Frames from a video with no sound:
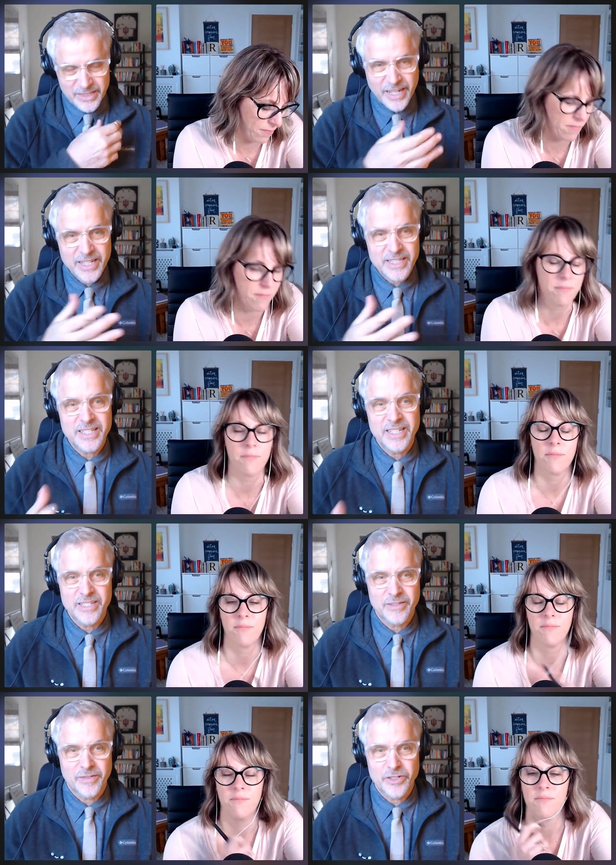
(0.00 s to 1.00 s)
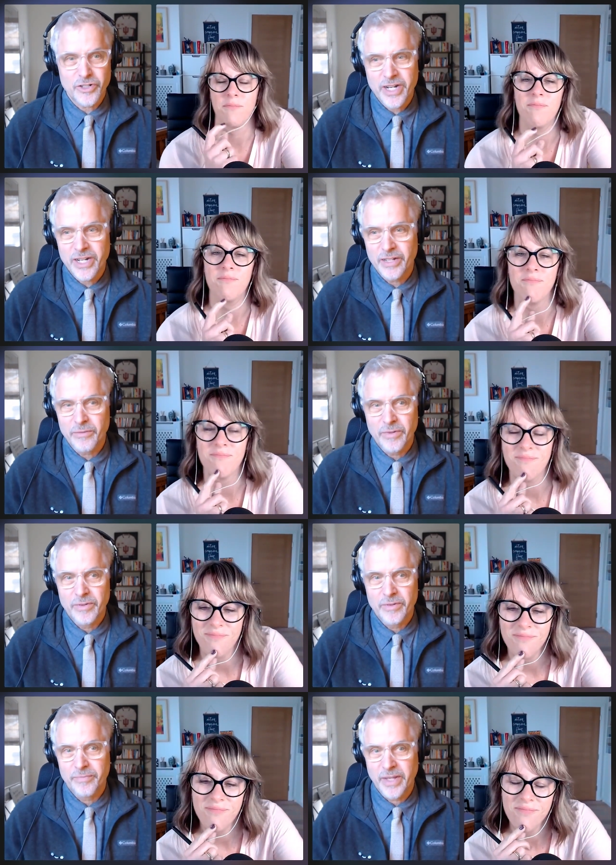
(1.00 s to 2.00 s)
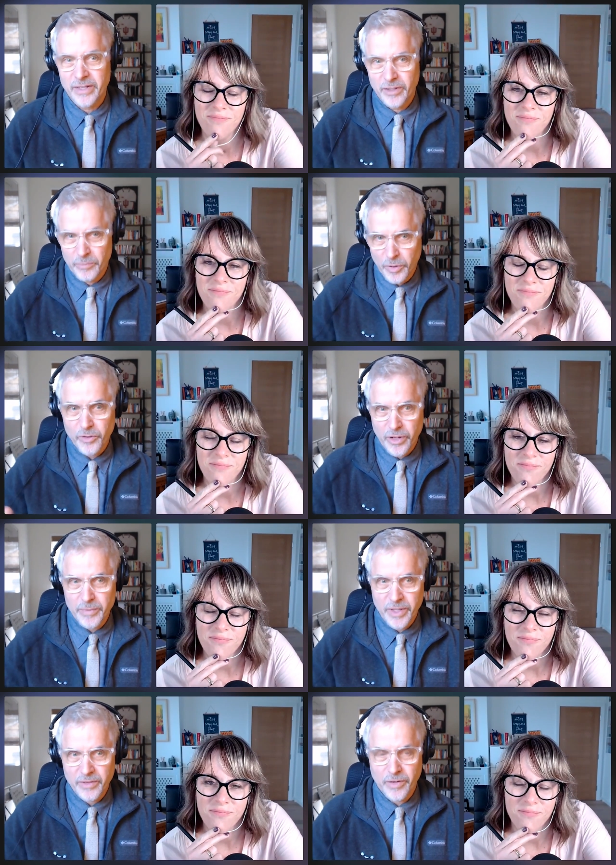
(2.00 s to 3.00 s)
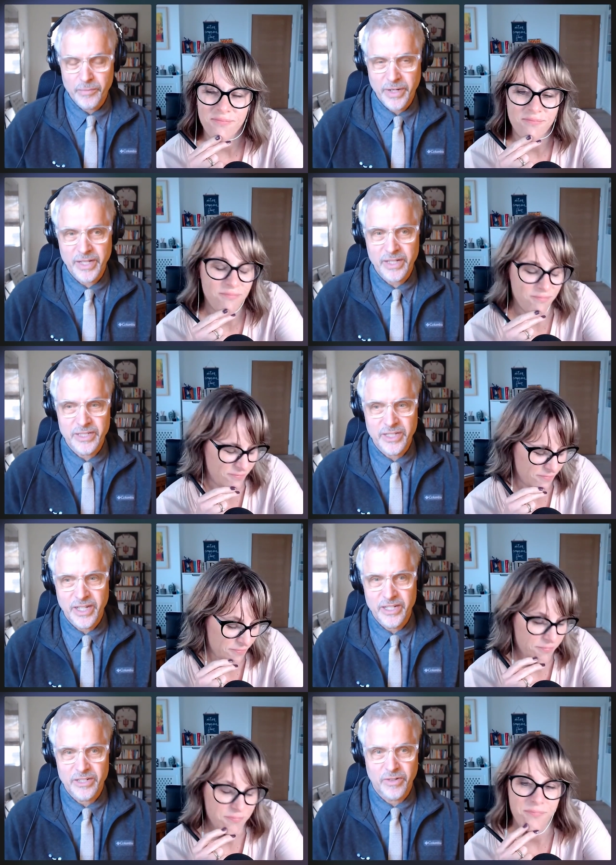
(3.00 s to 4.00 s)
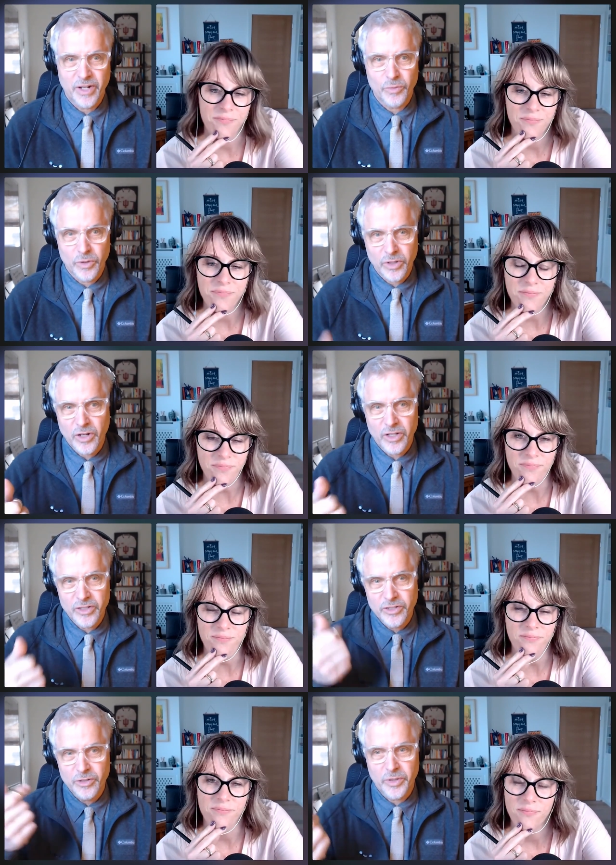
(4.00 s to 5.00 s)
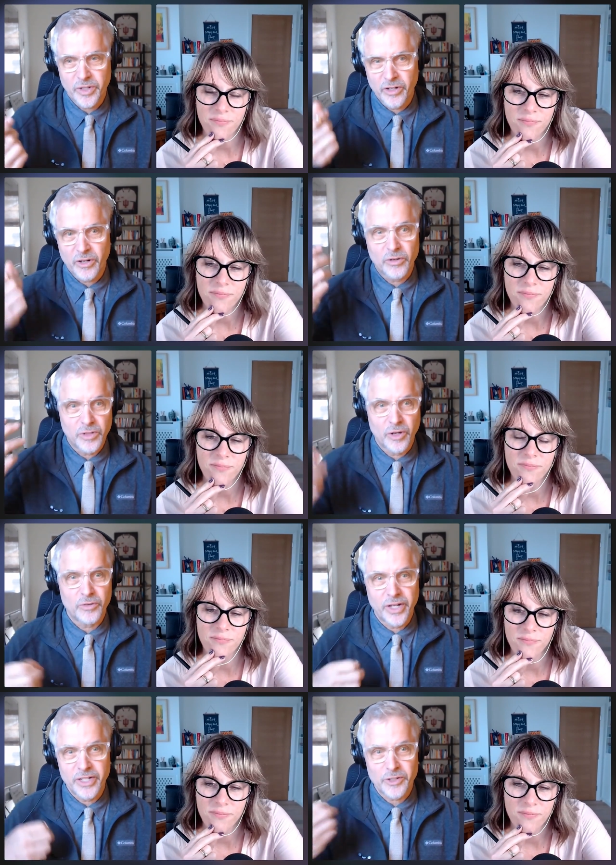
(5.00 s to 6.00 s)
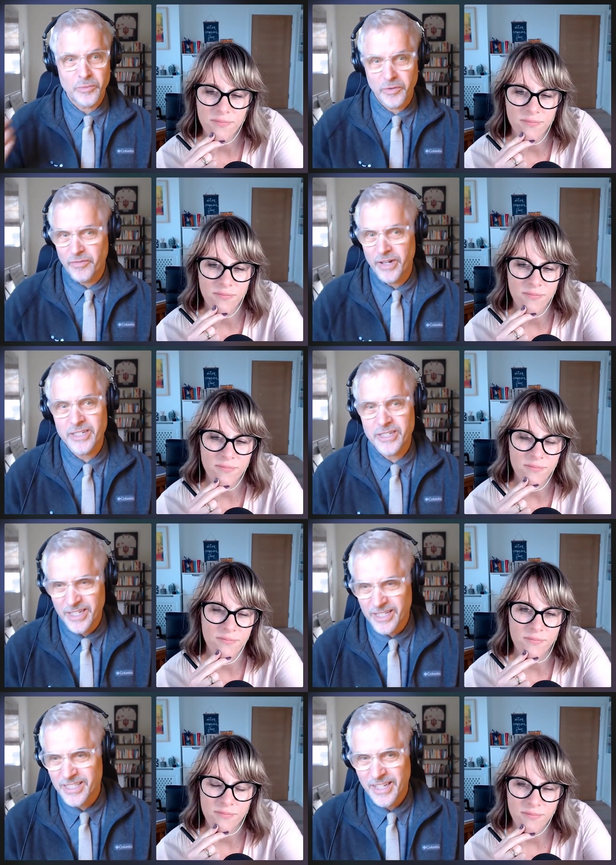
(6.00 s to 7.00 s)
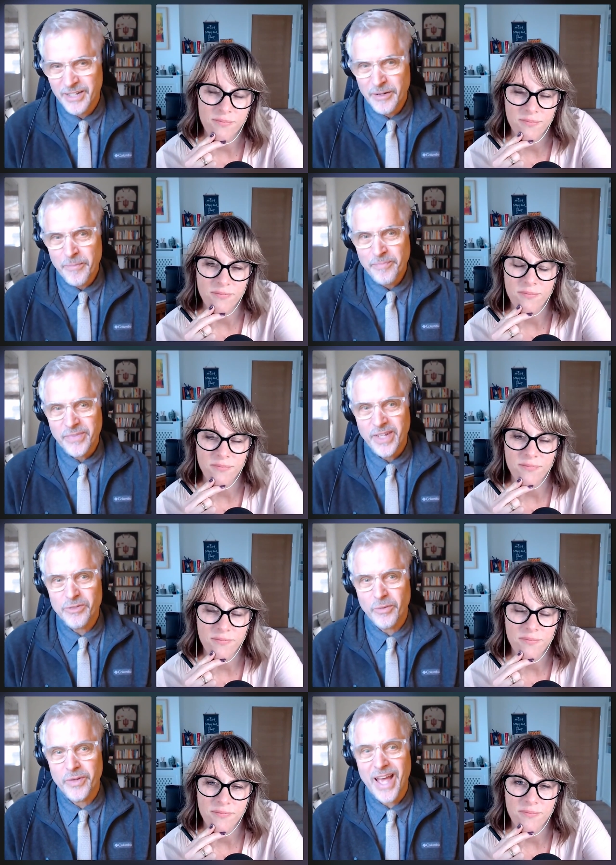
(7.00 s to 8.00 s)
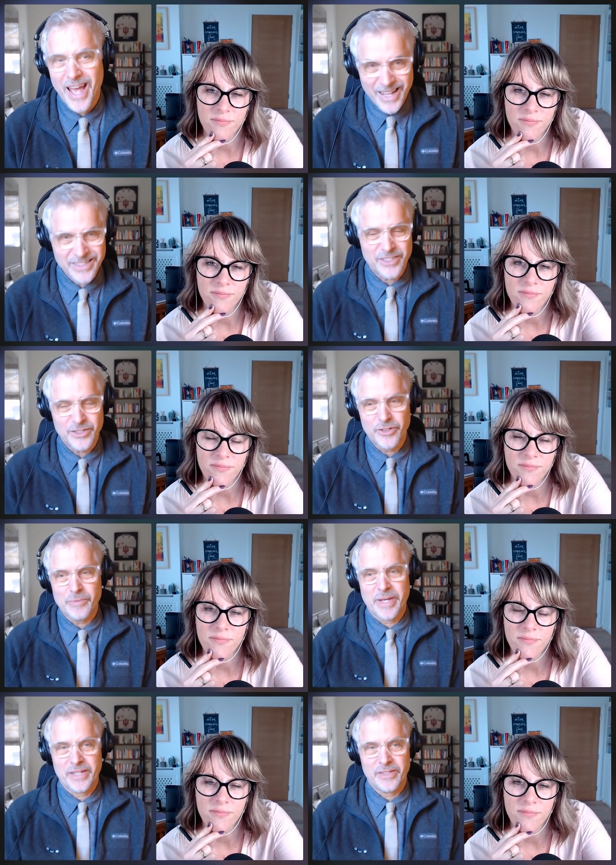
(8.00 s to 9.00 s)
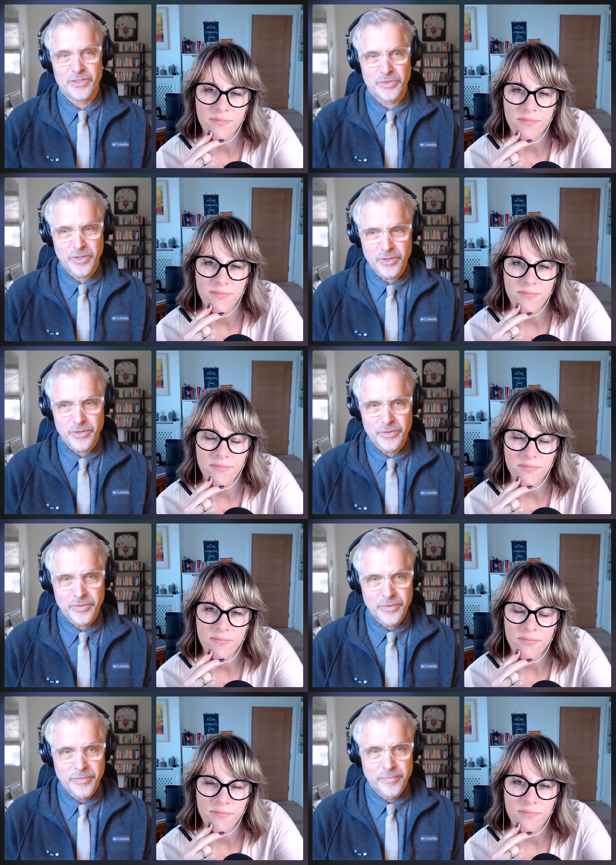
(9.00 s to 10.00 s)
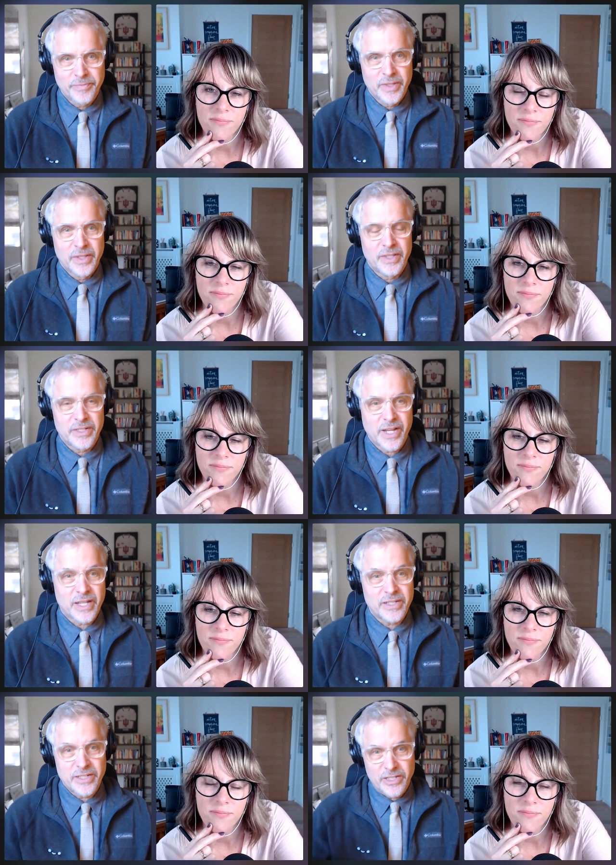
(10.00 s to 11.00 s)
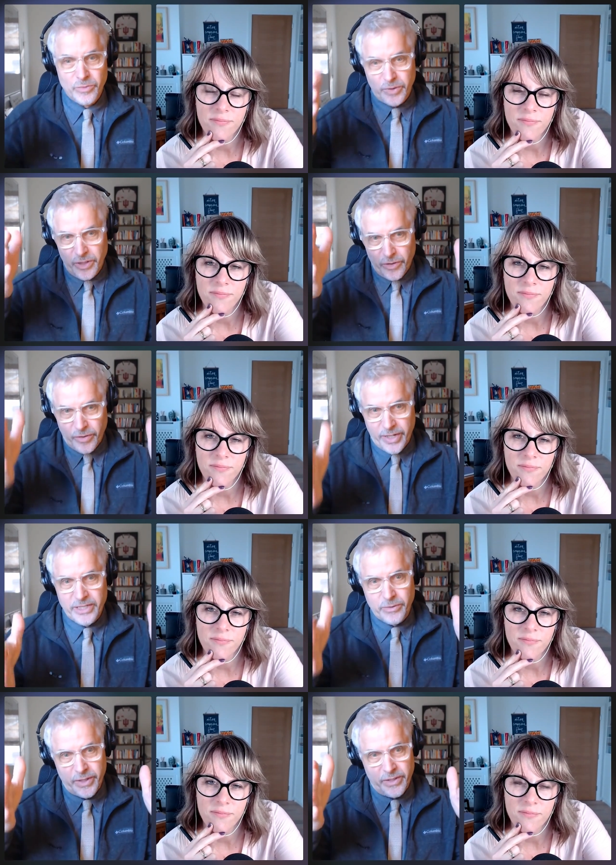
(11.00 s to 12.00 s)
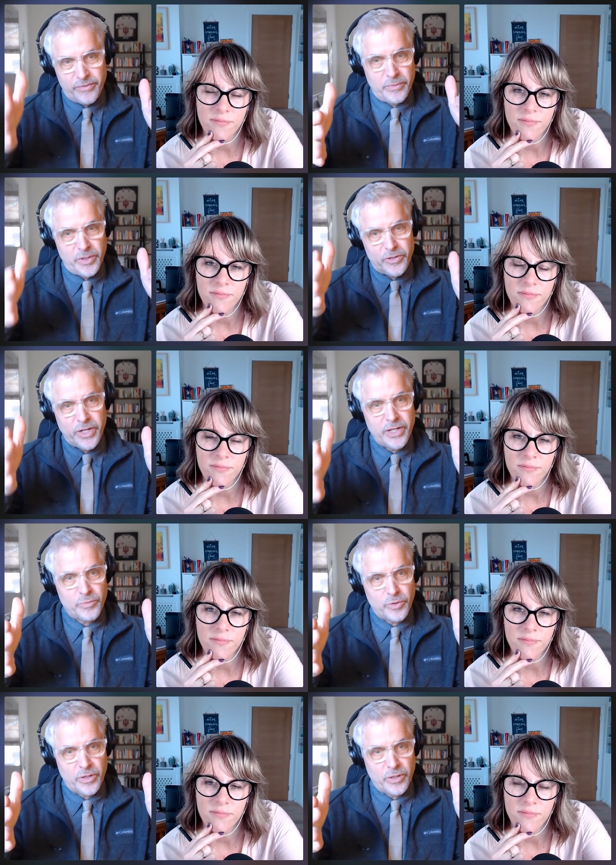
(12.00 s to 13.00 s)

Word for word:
Speaker 1: uh, legacies of our training, the programming of our medical mm-hmm. education. Right, workaholic, superhero, lone ranger, perfectionist. It's what we had to do to make it through. The challenge is when you graduated from your training